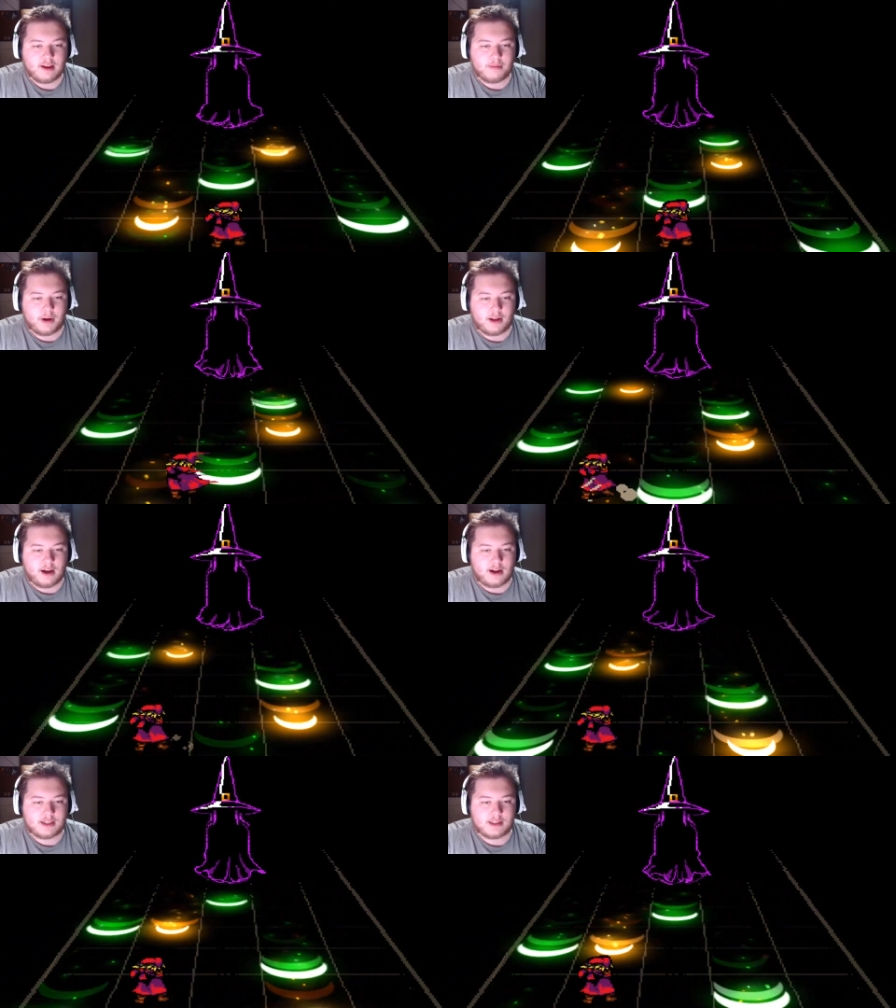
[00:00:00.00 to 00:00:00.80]
But
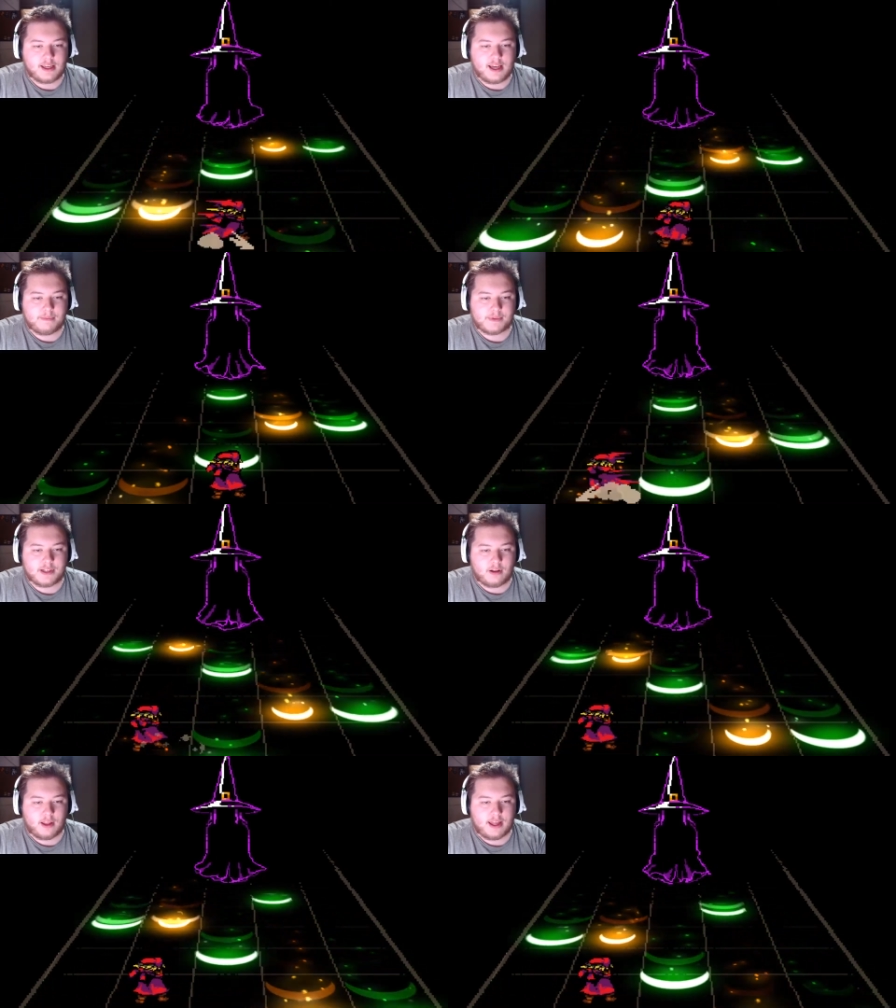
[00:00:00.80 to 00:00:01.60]
honestly, I'm
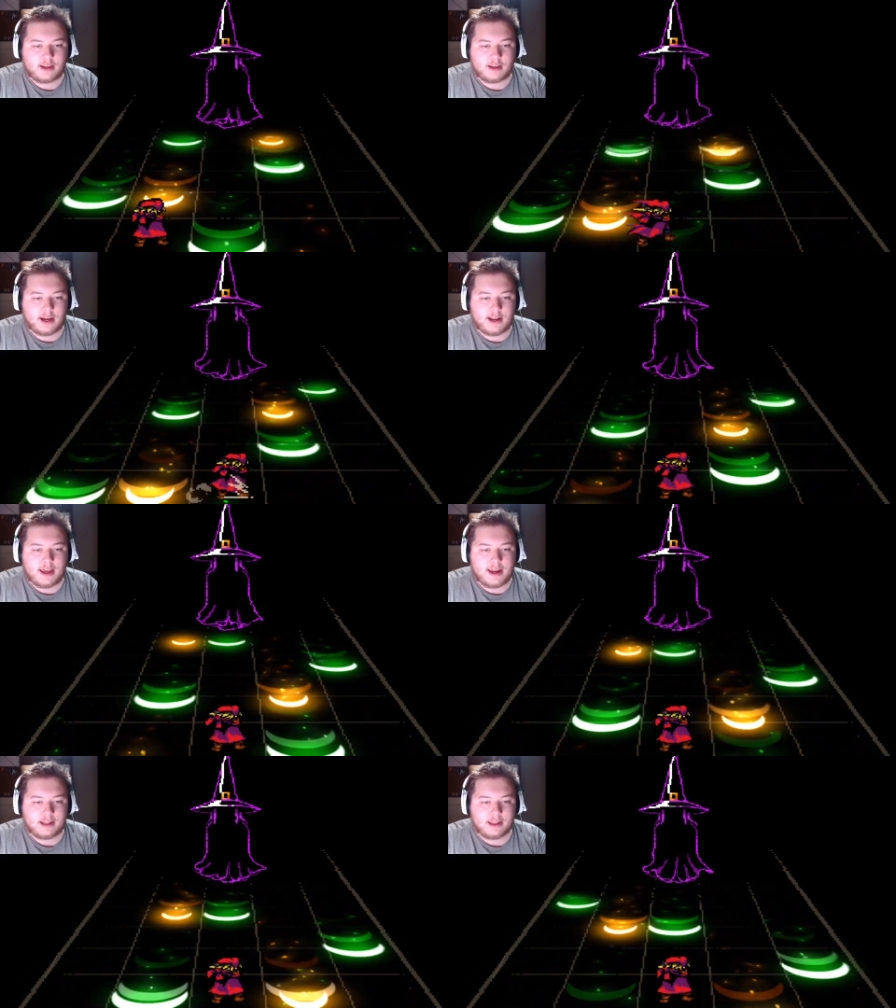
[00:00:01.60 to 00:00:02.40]
still like kind of
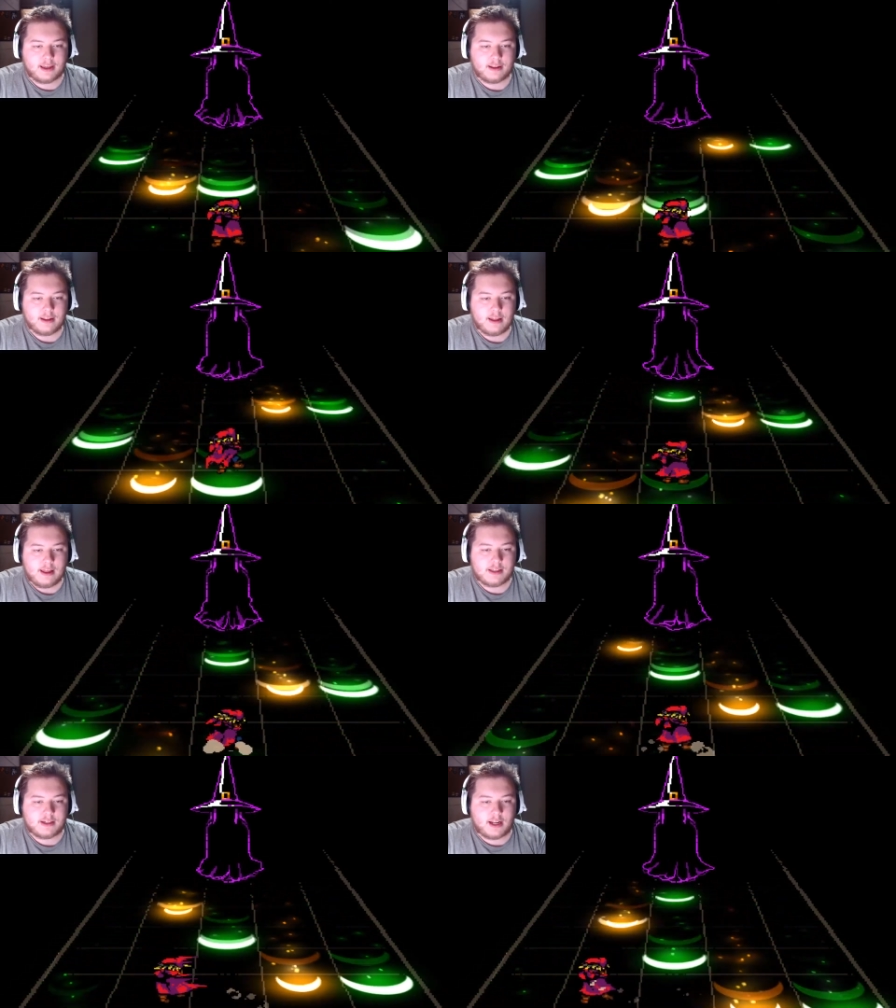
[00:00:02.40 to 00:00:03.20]
handling it.
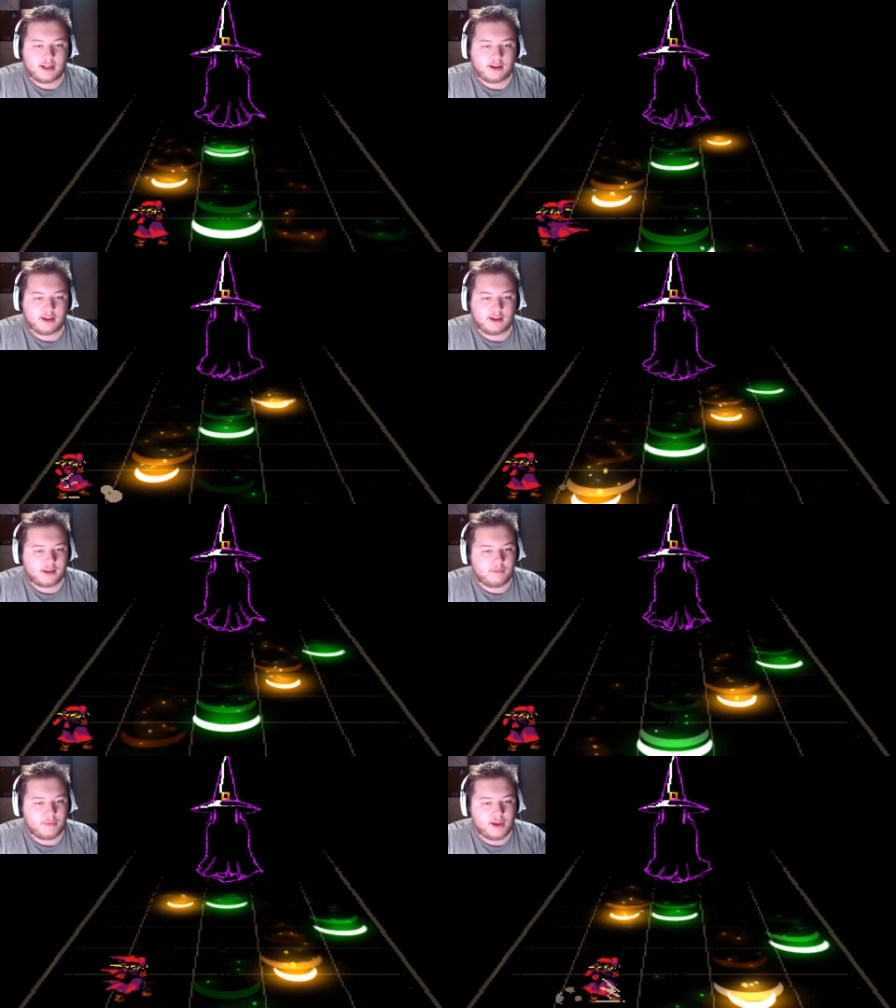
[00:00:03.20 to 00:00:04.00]
It's kind of
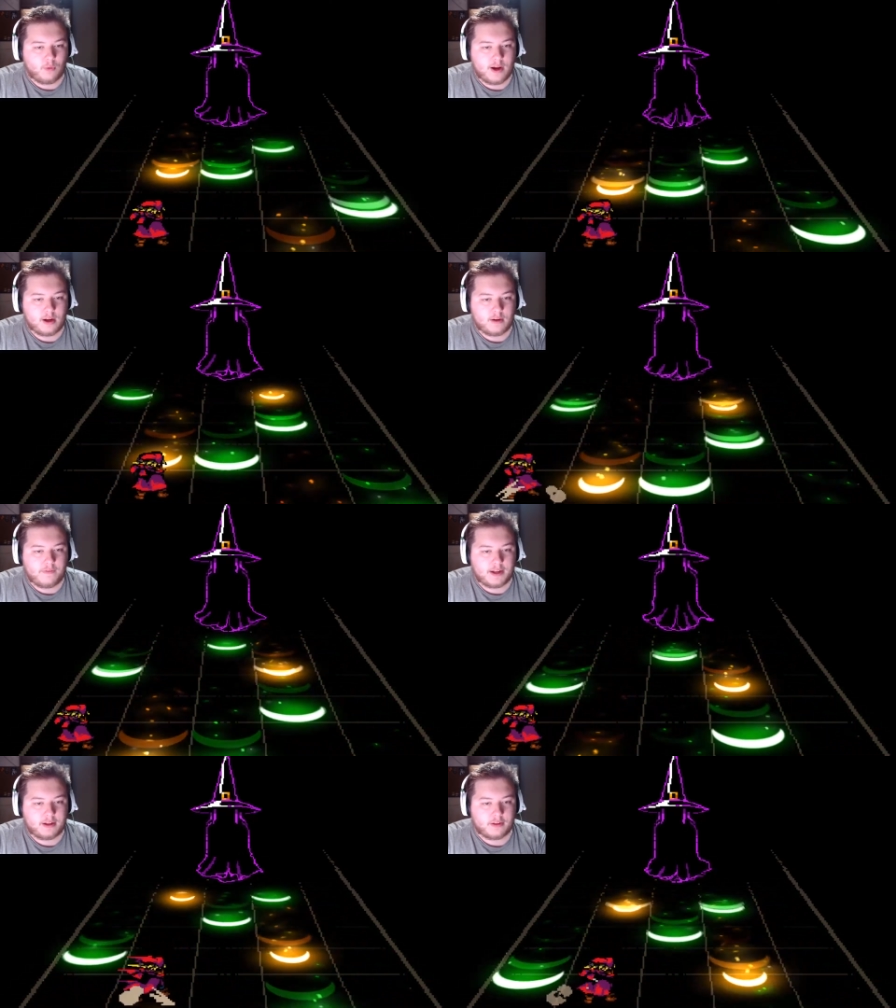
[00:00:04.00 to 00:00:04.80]
giving me a weird
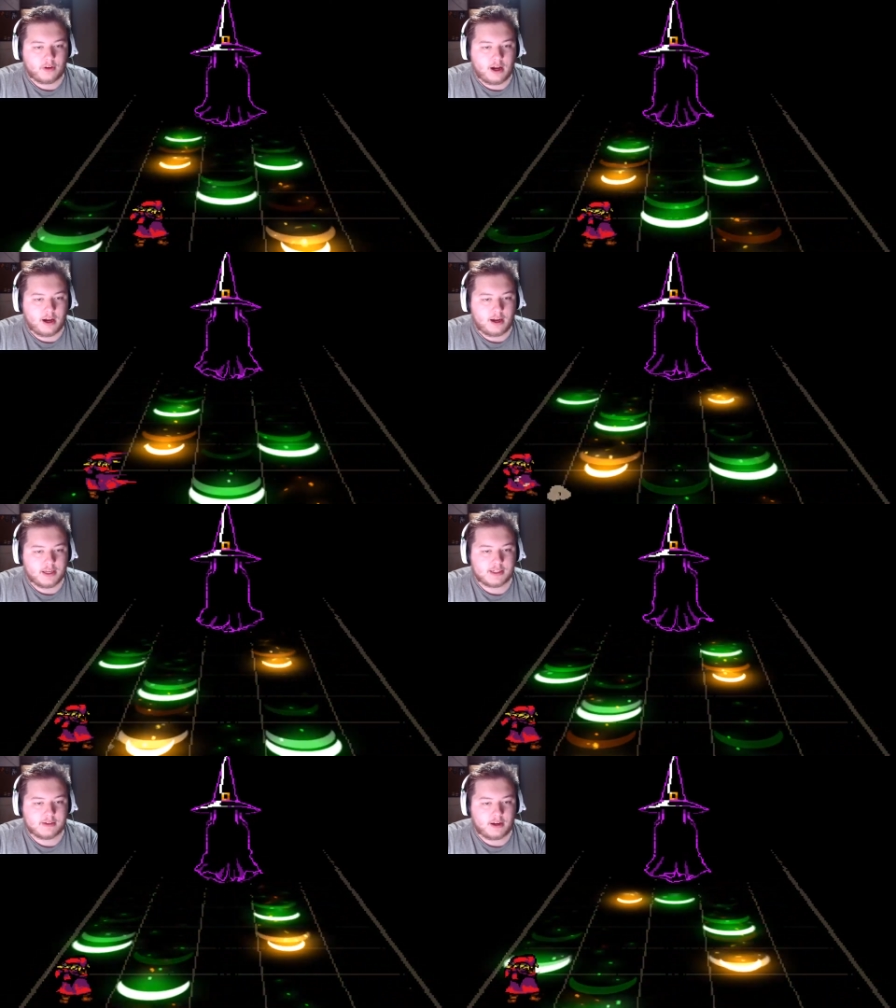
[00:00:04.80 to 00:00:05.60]
effect on their
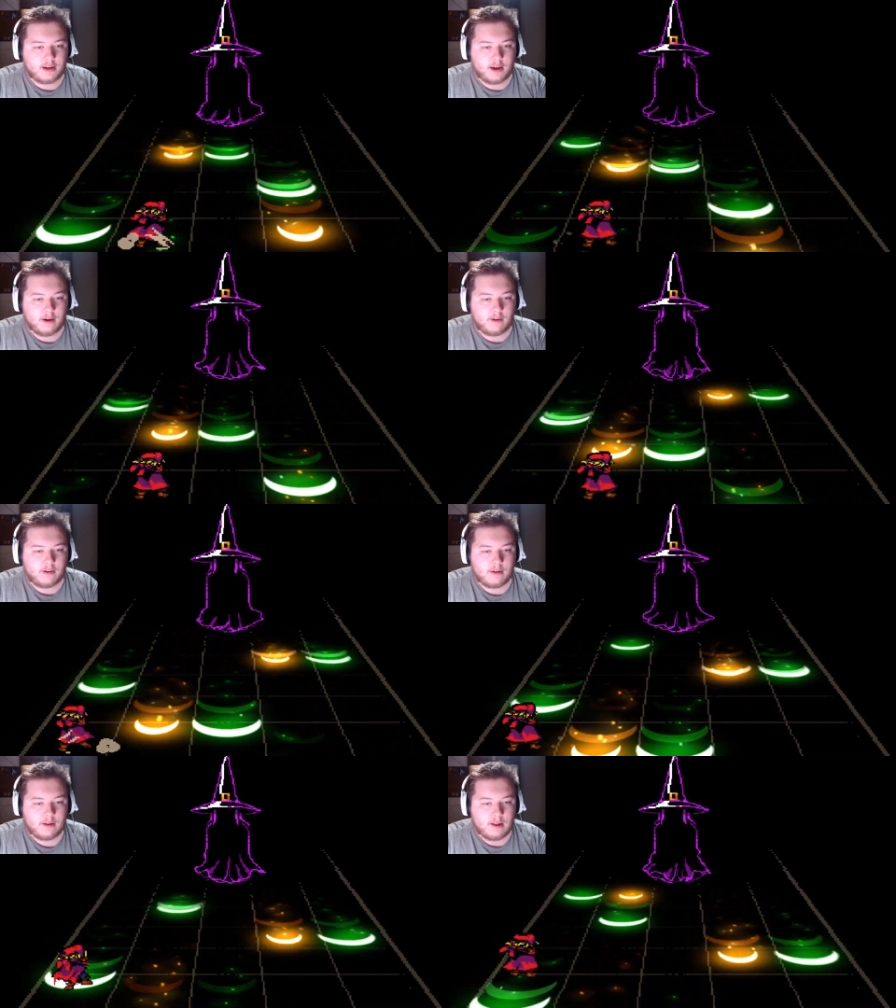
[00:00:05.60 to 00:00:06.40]
eyes right now,
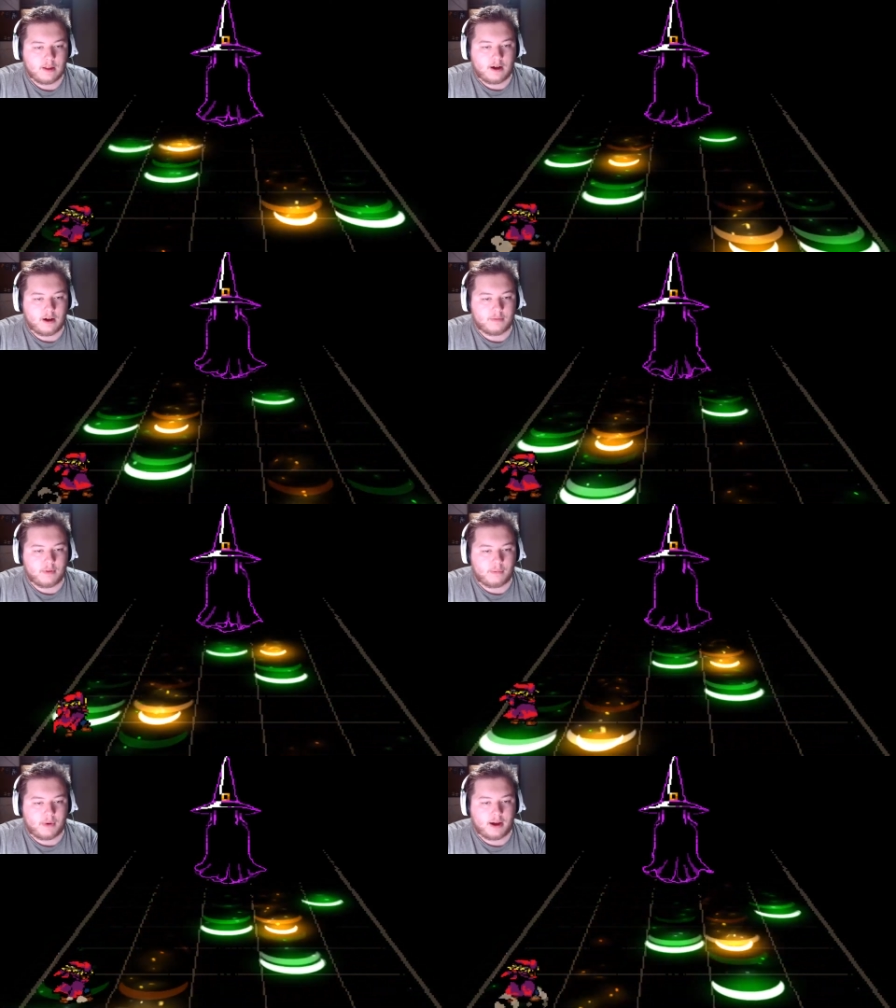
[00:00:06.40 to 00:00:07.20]
on,
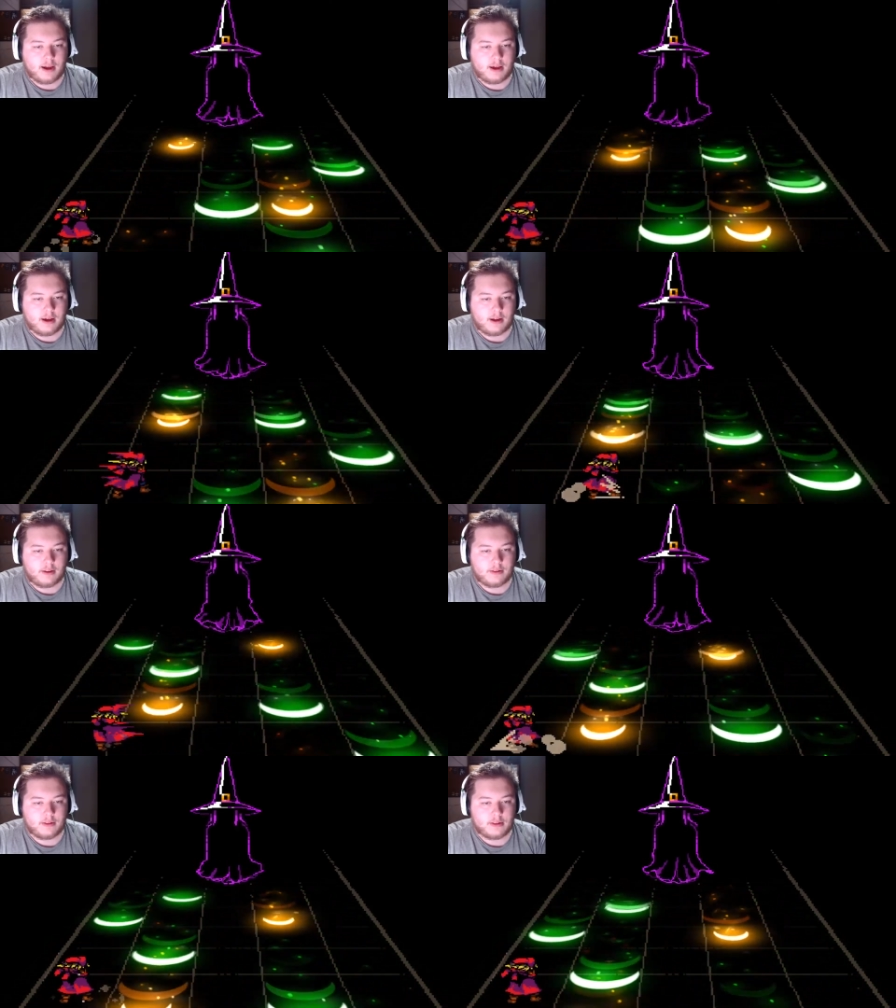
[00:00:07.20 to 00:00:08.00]
on my uh,
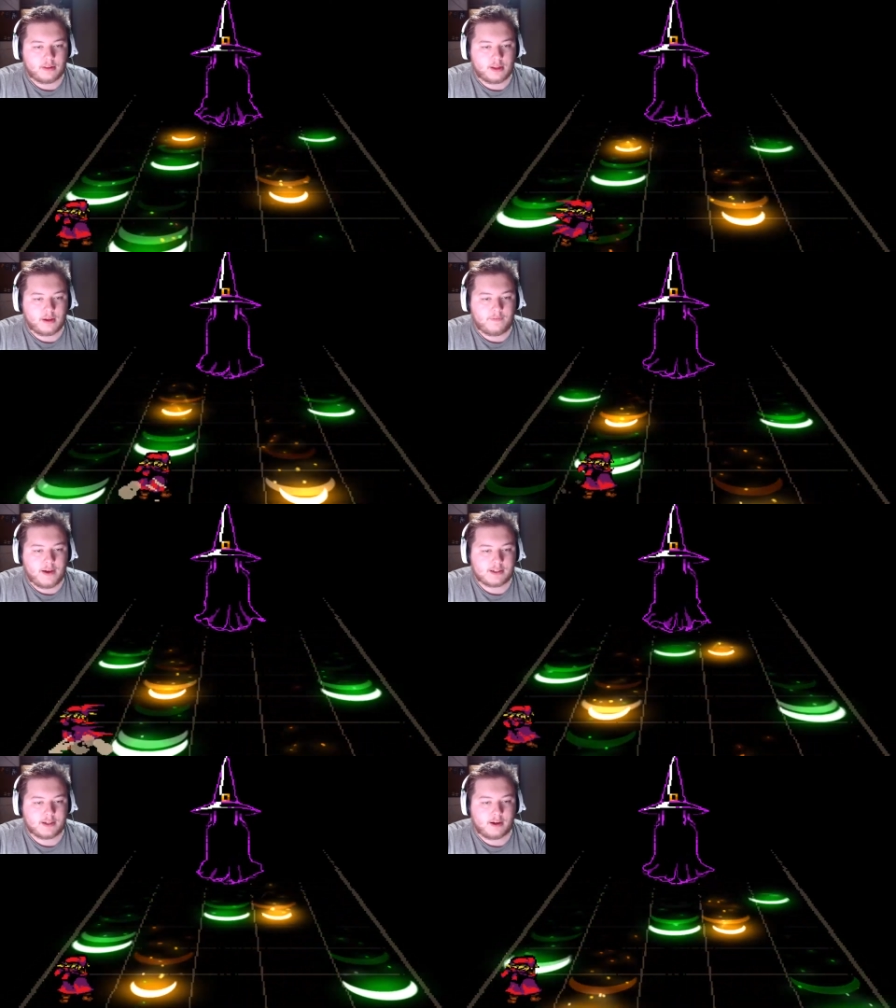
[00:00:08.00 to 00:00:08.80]
the
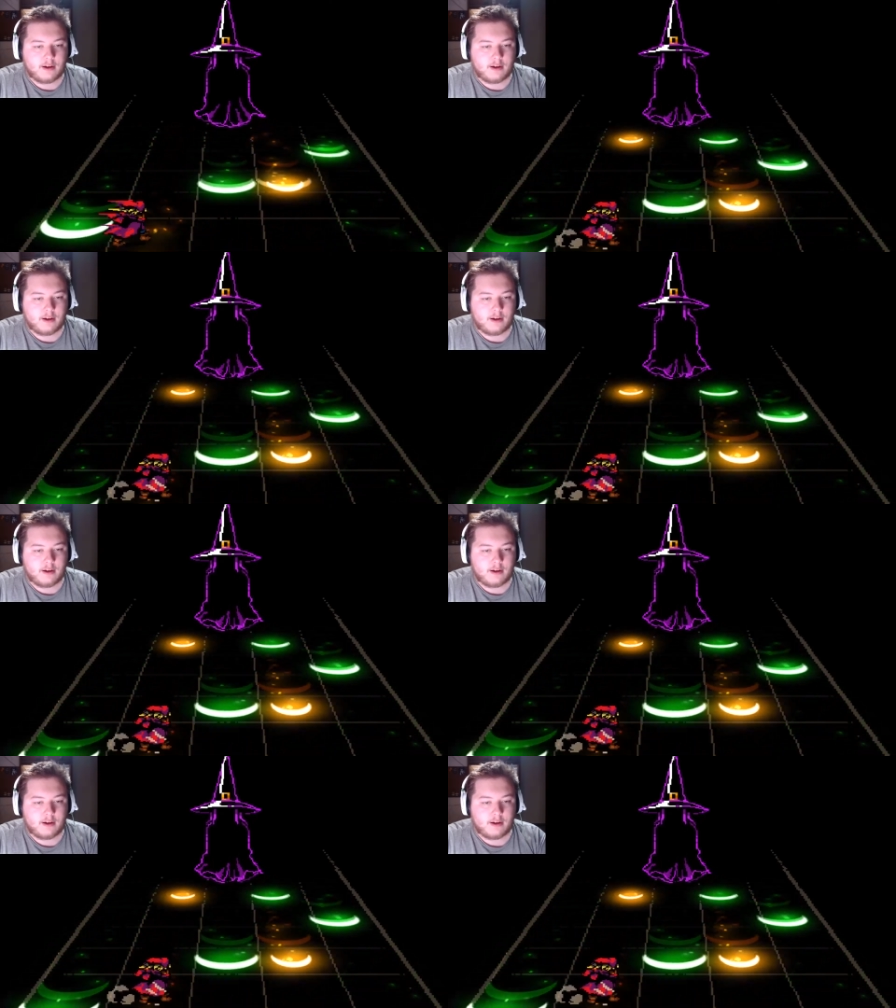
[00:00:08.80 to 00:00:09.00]
effects here.